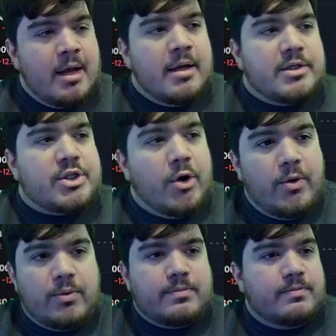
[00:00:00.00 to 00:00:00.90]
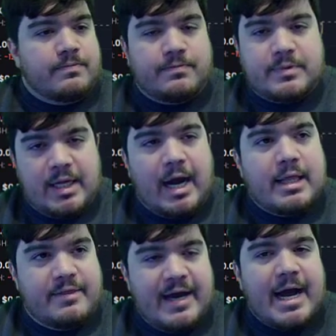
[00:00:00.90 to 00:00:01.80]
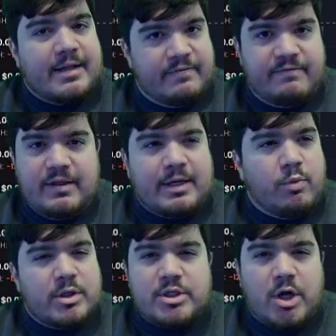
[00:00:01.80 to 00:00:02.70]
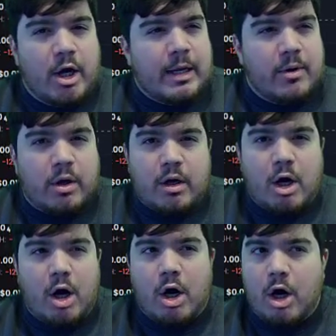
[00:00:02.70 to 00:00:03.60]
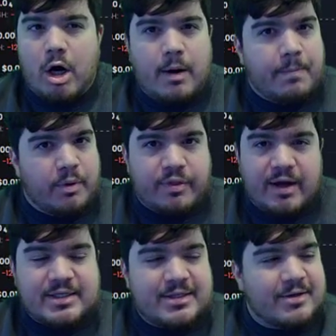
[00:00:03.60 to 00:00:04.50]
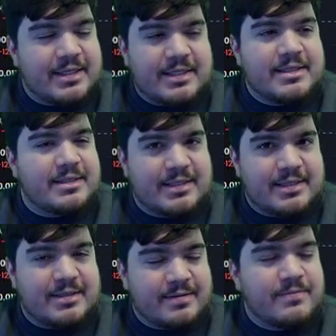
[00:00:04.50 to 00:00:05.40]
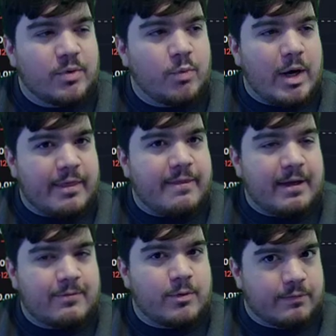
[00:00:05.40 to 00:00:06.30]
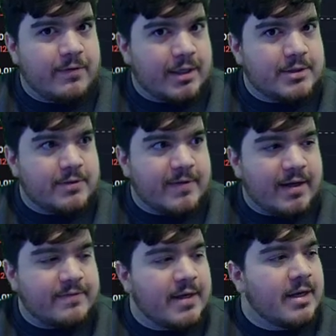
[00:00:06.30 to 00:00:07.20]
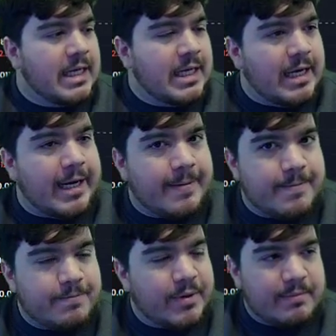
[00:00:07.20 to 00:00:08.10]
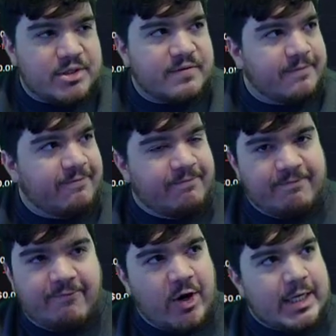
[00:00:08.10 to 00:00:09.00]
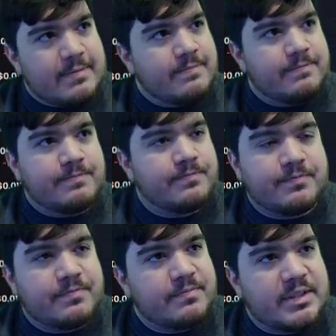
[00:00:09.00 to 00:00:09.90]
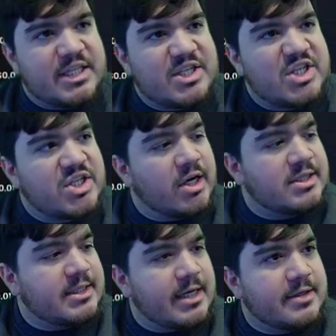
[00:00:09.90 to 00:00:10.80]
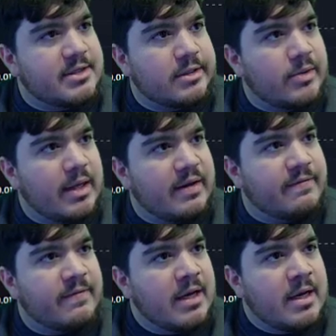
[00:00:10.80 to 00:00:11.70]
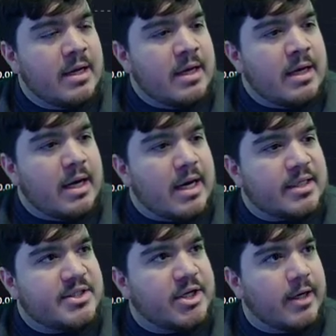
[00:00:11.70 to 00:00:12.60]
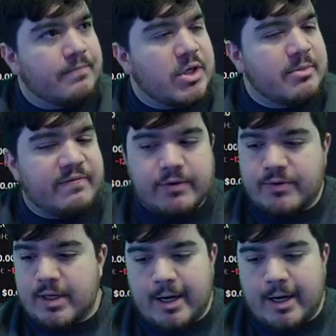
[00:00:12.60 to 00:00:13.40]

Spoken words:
So that, like, we're just talking about a couple $1,000s. This is I think we'll fucking survive. But I'm just fucking disgusted at this lowlife scum, human filth.